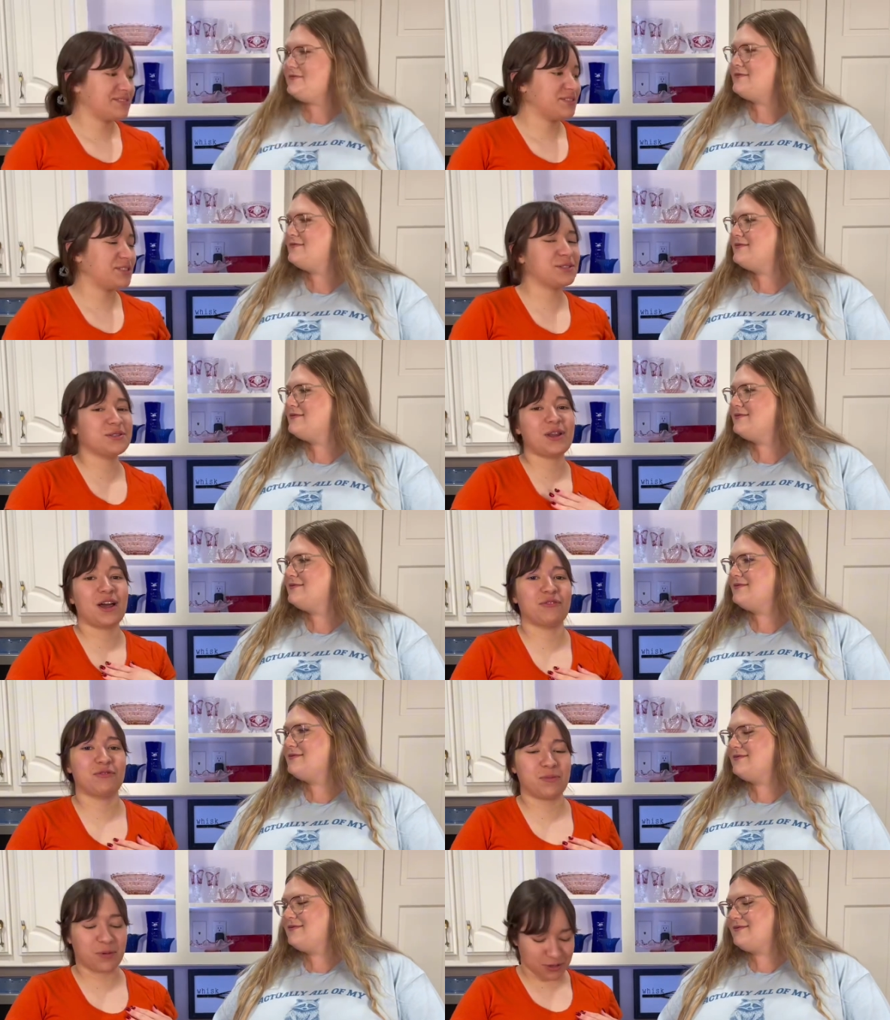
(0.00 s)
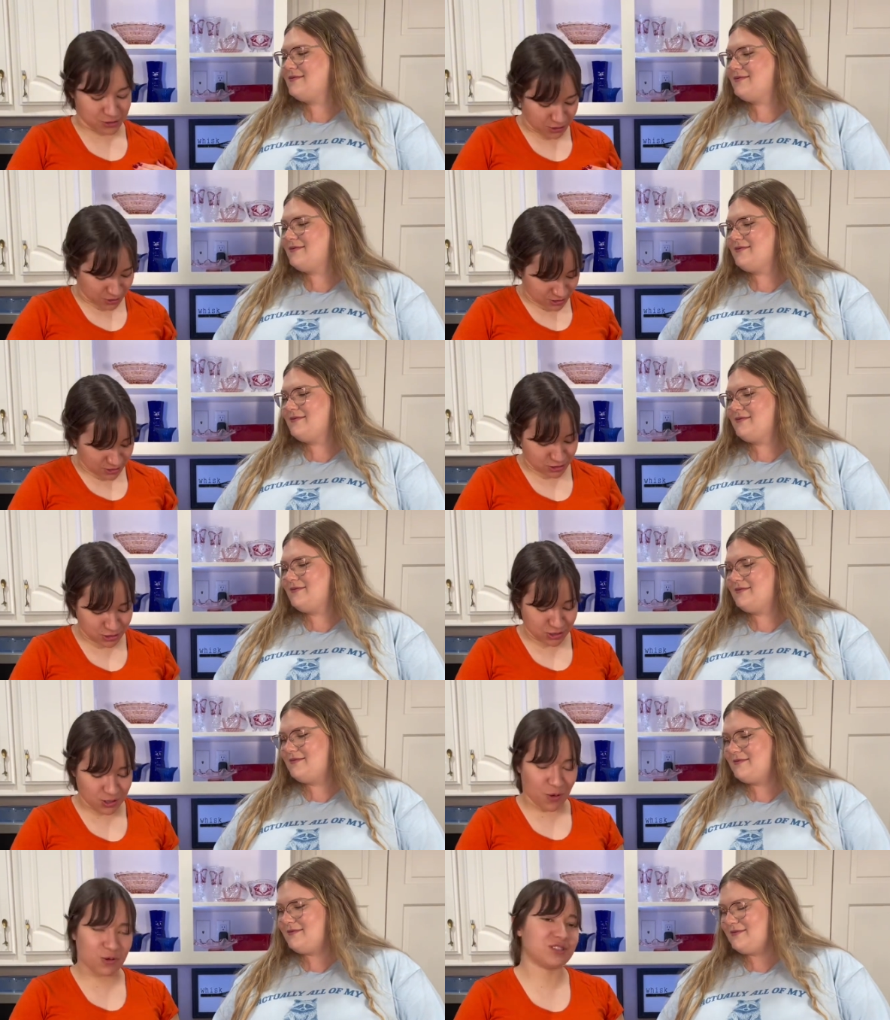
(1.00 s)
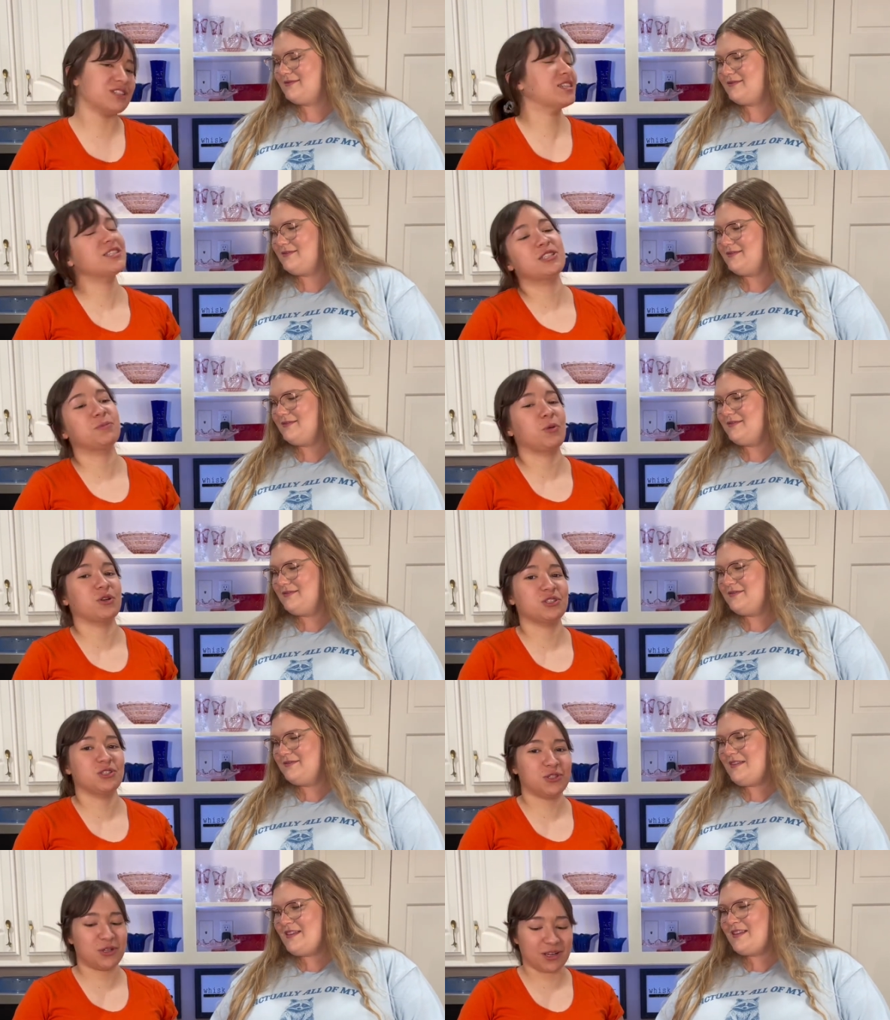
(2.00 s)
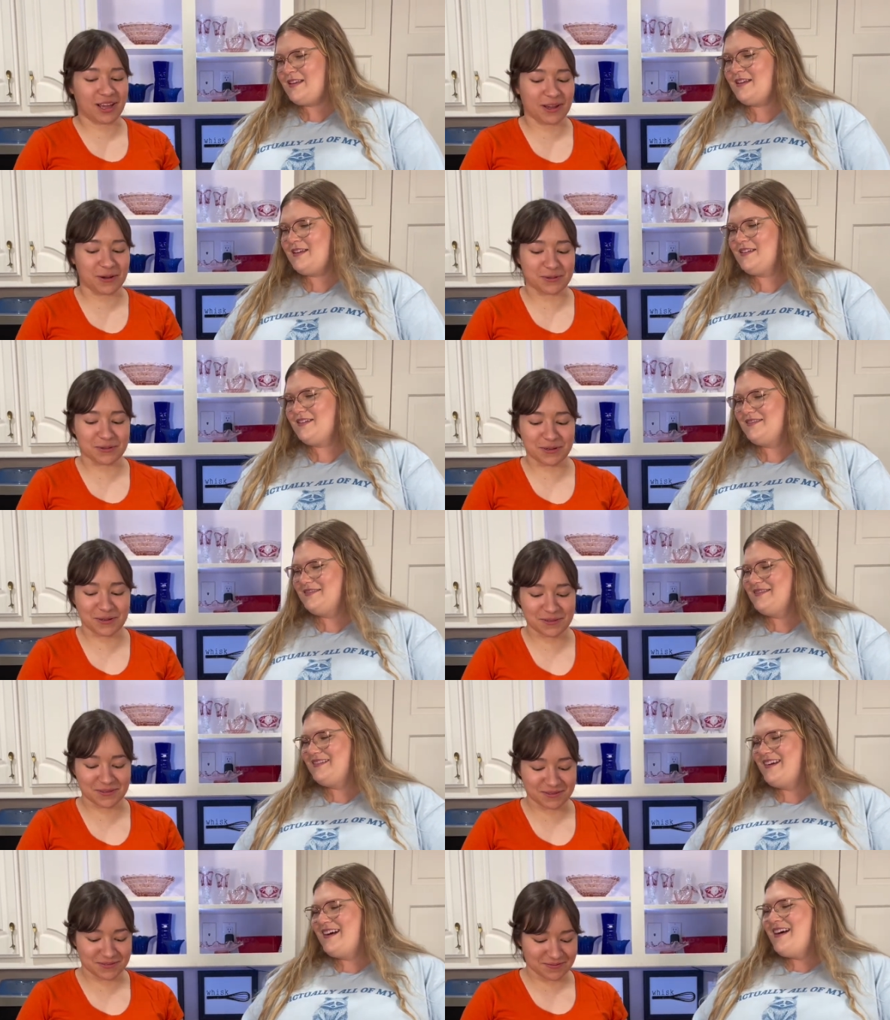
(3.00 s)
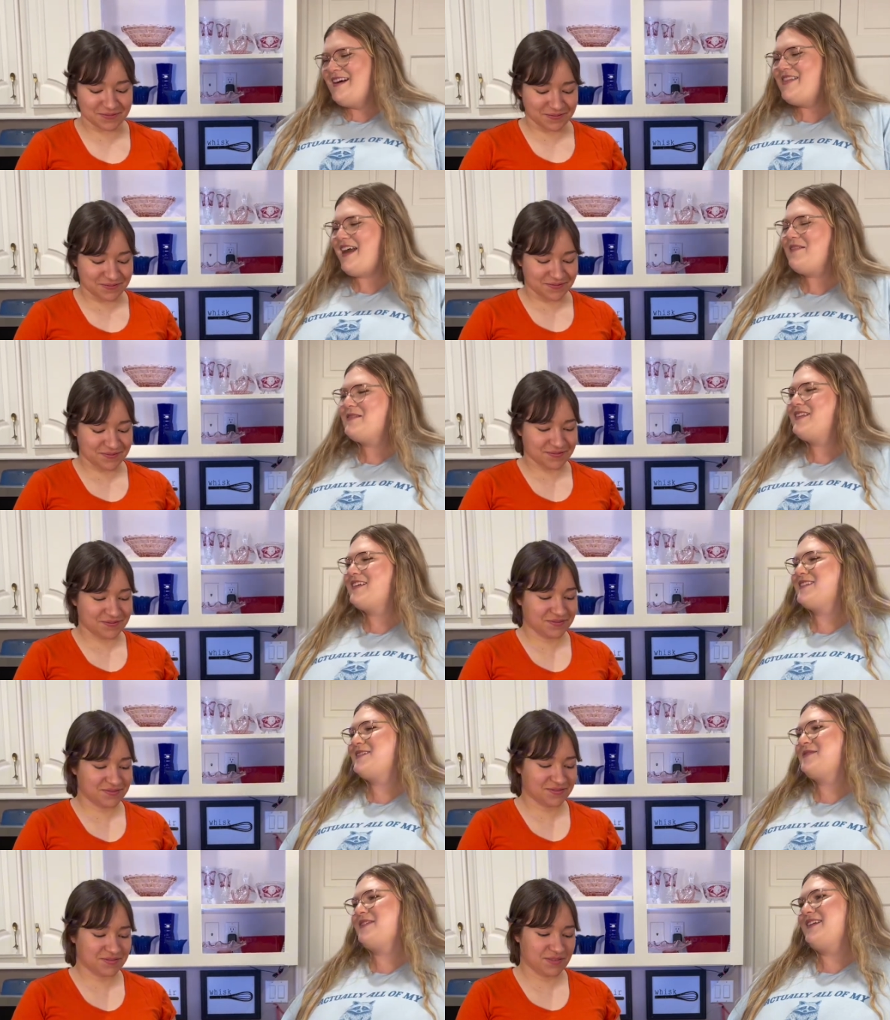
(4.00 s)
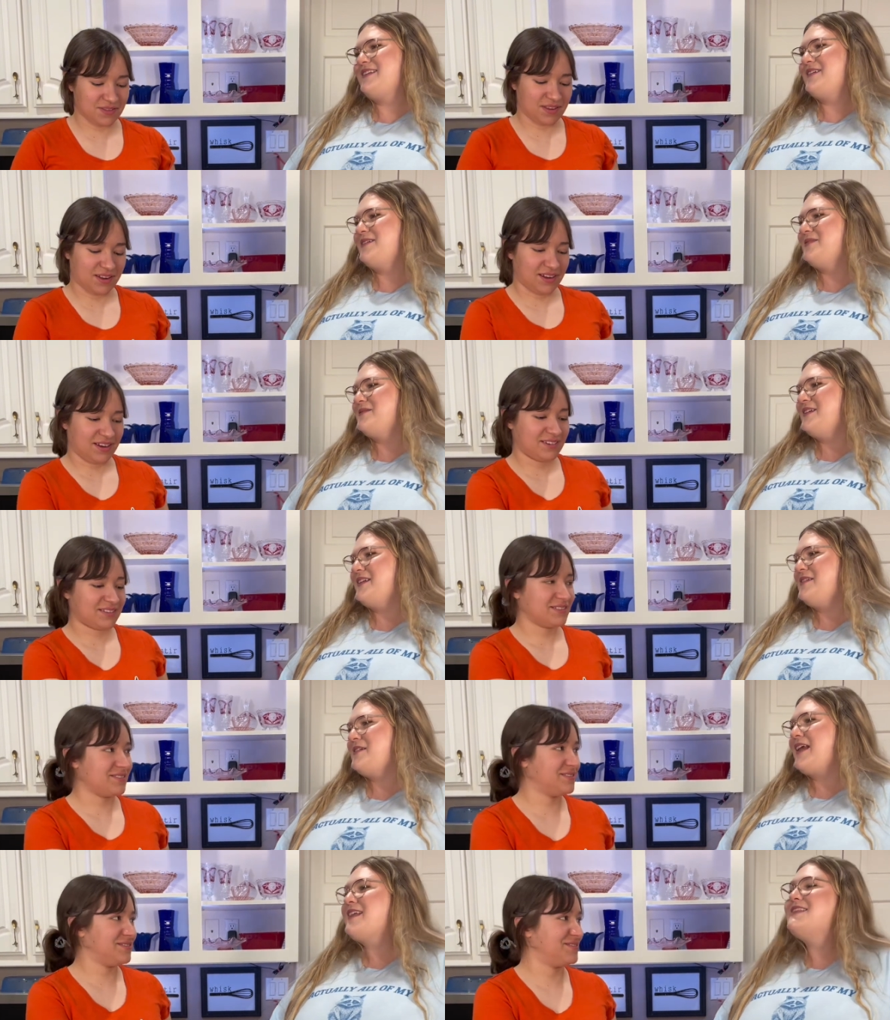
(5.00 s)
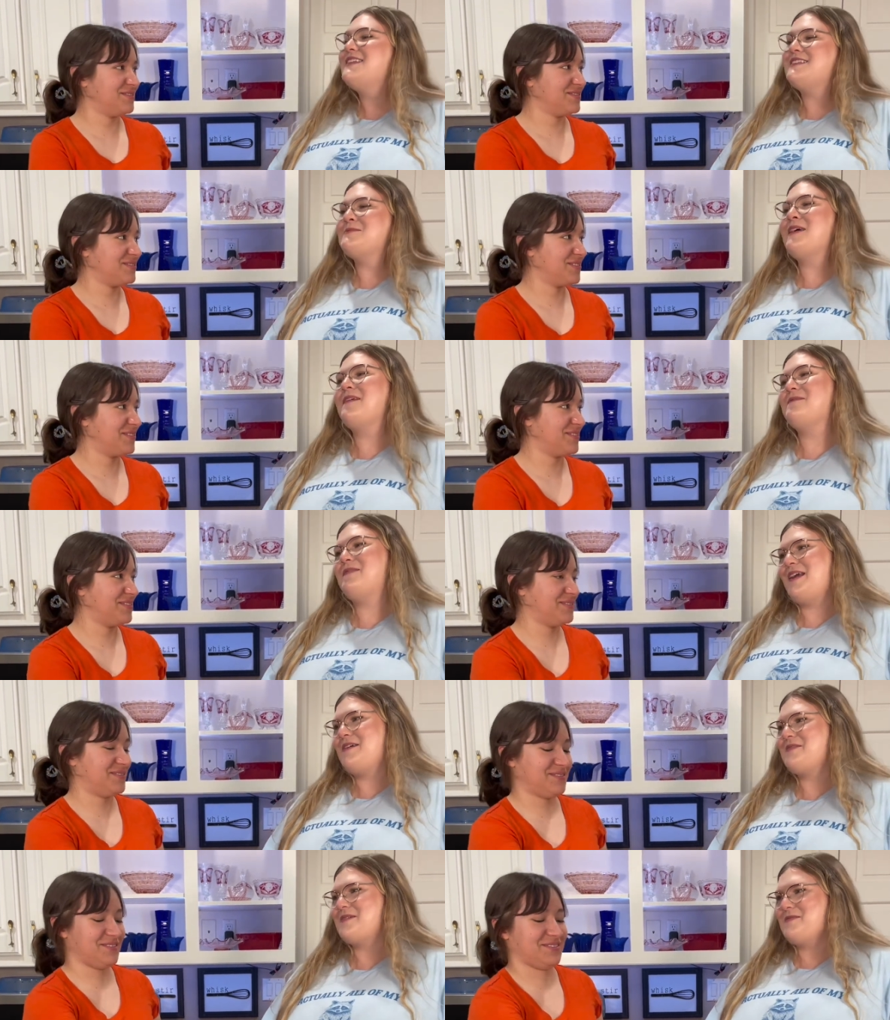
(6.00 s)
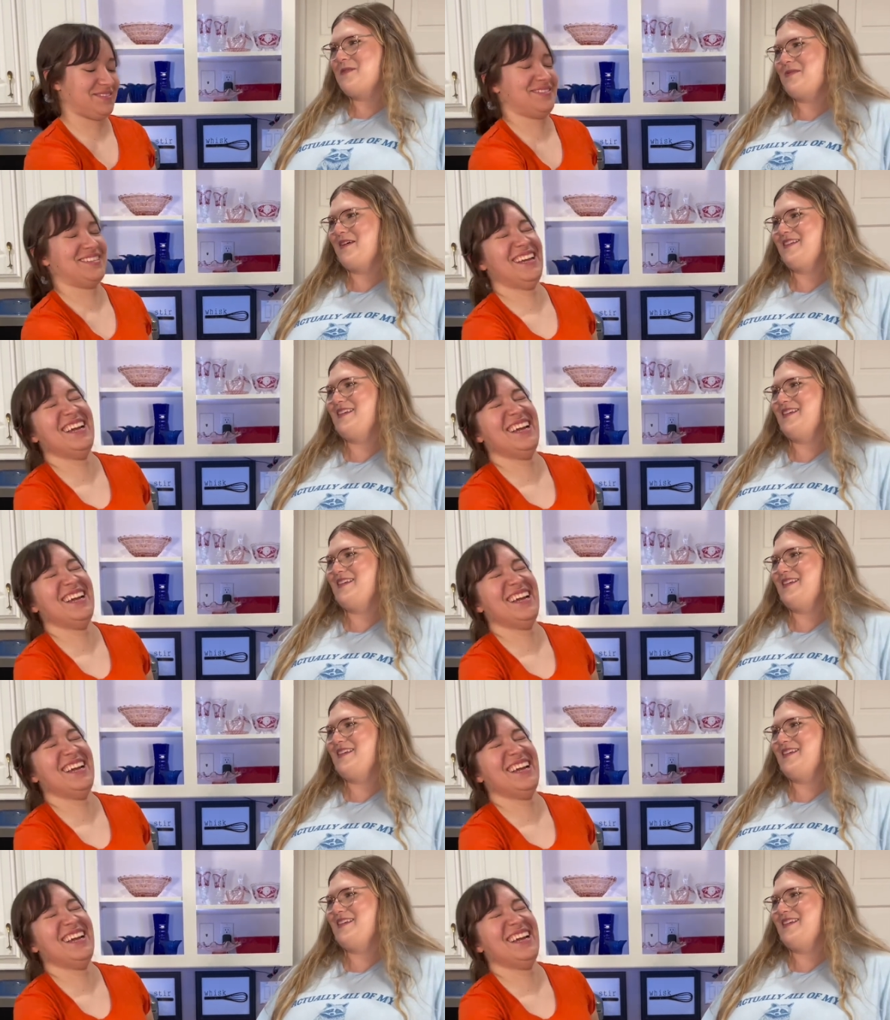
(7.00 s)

Speaker 1: This is not a football shirt. It's just the only sports shirt I own. That would look so
Speaker 2: funny the whole video. You're like, this is my favorite football